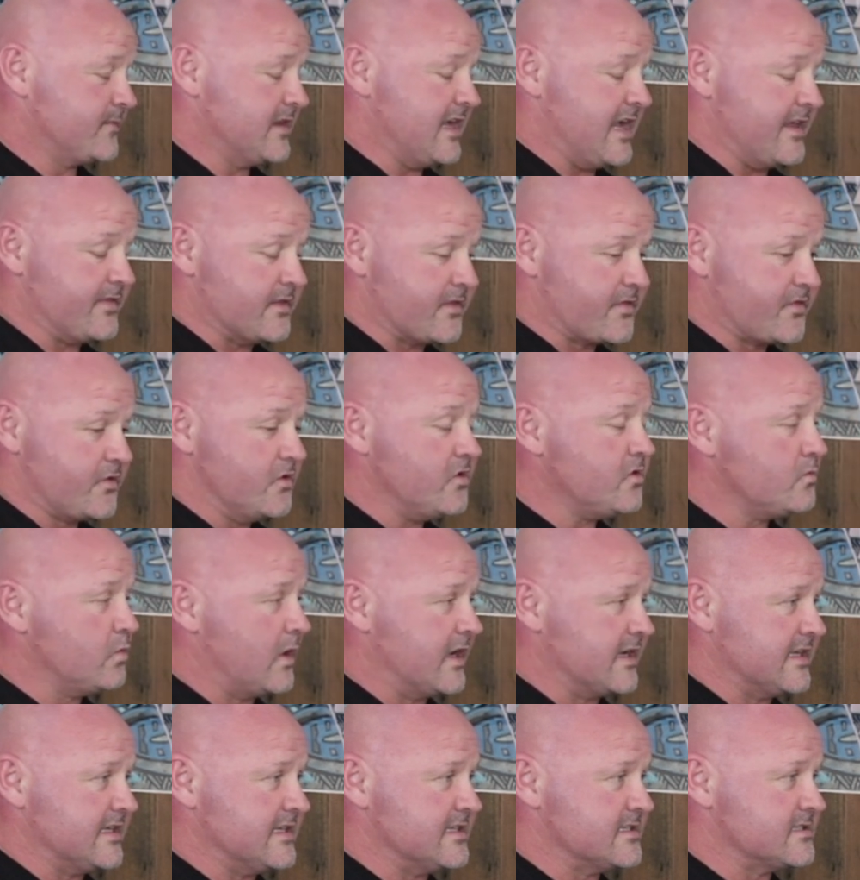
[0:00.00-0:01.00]
And the third
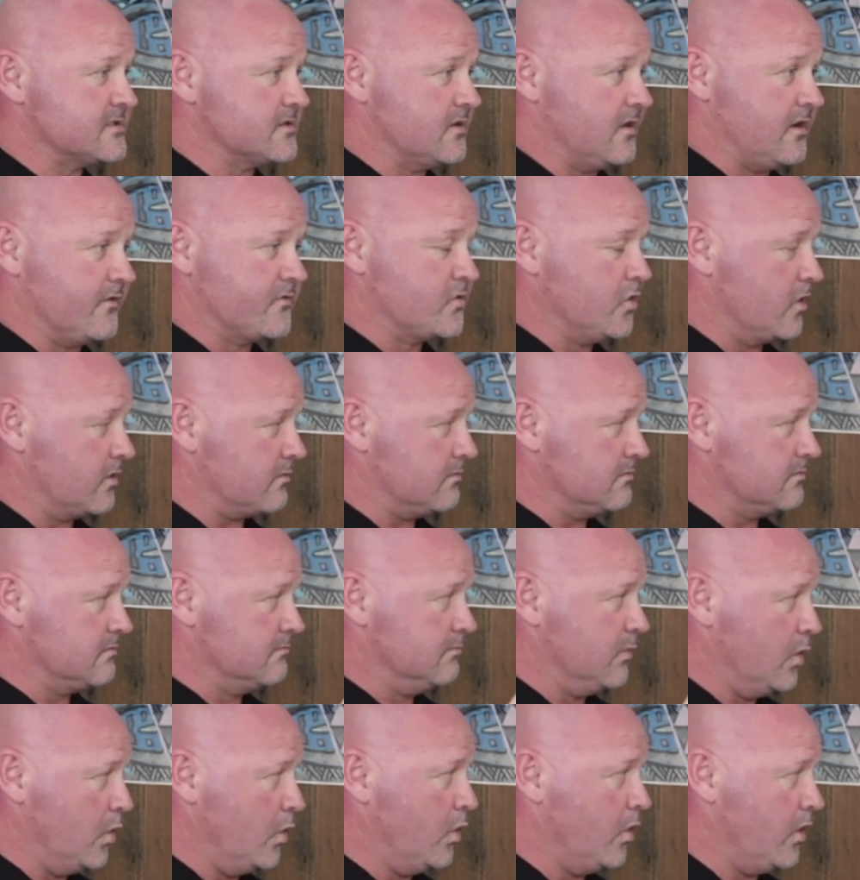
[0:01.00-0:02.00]
one is I've got
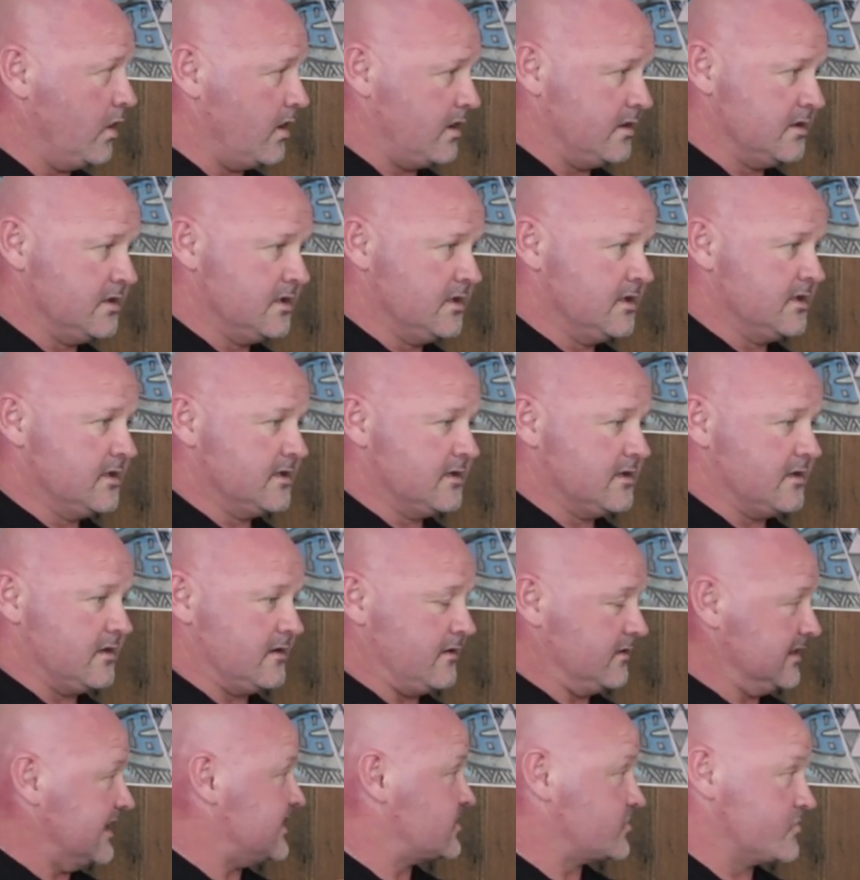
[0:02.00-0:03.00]

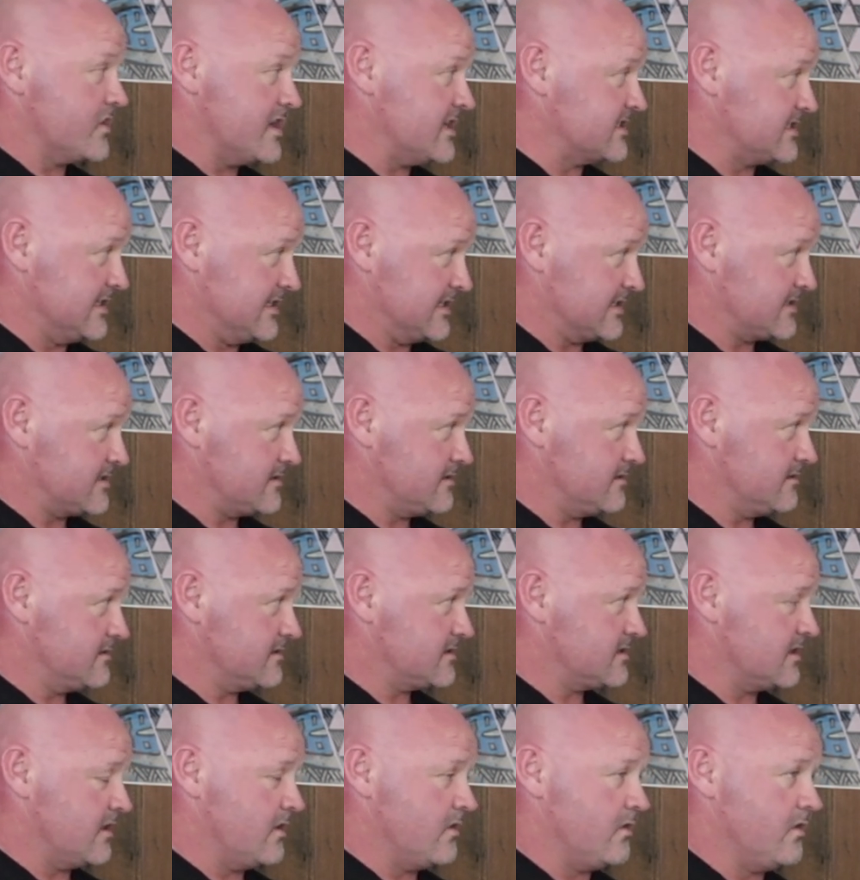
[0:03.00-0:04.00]
less drowsiness.
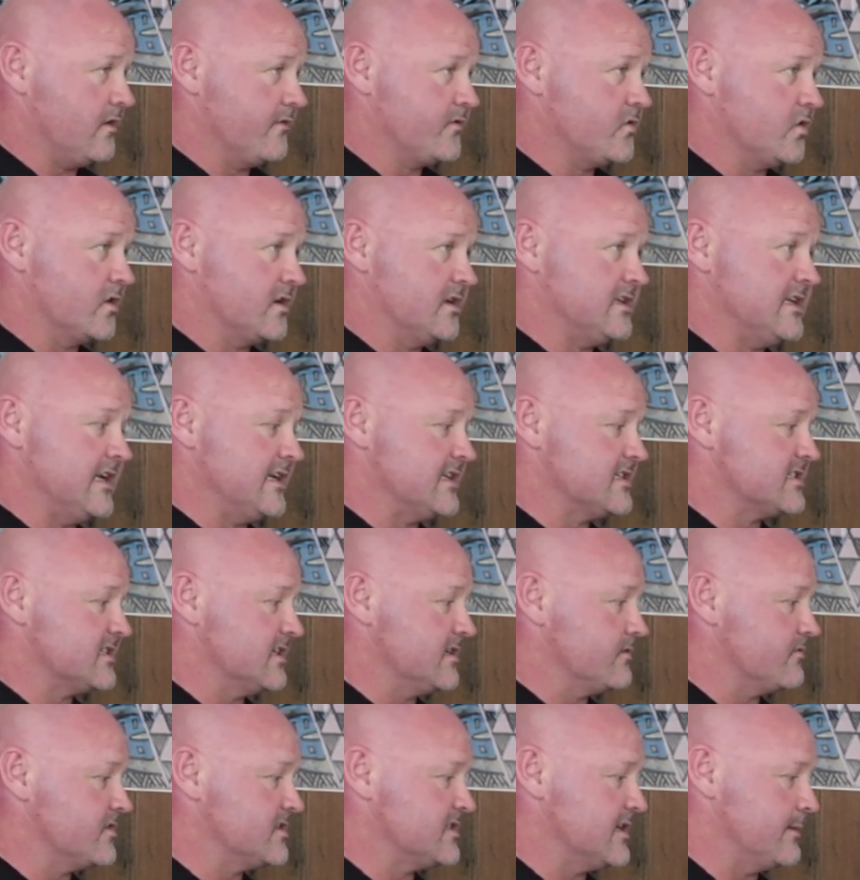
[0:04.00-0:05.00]
So I've got
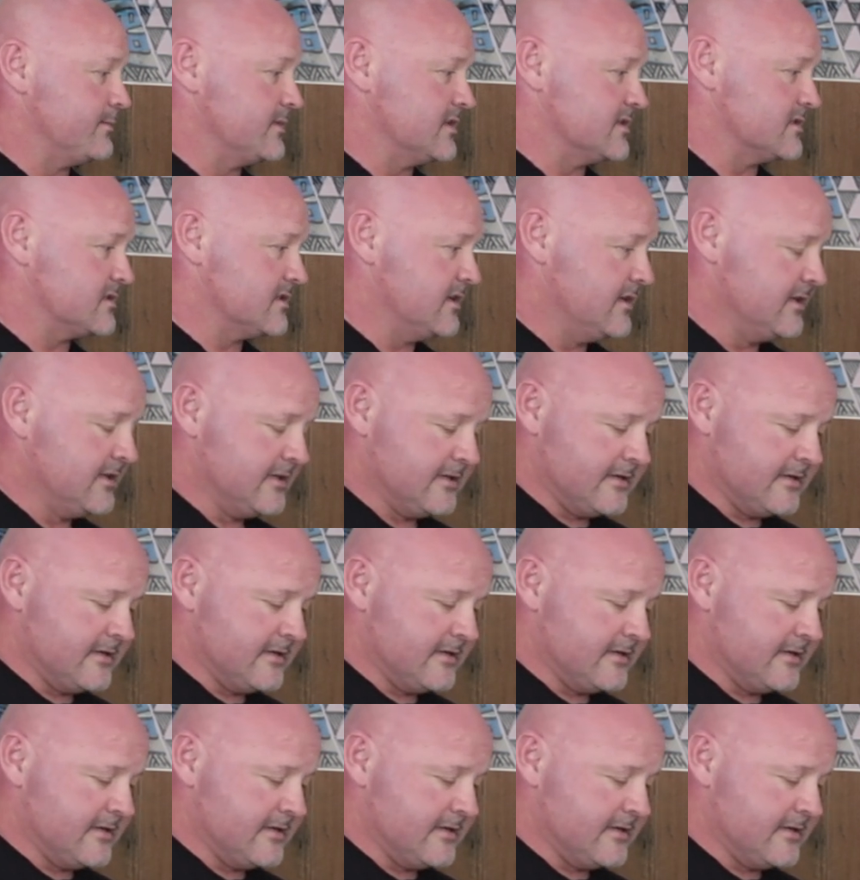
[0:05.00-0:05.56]
adenosine receptors.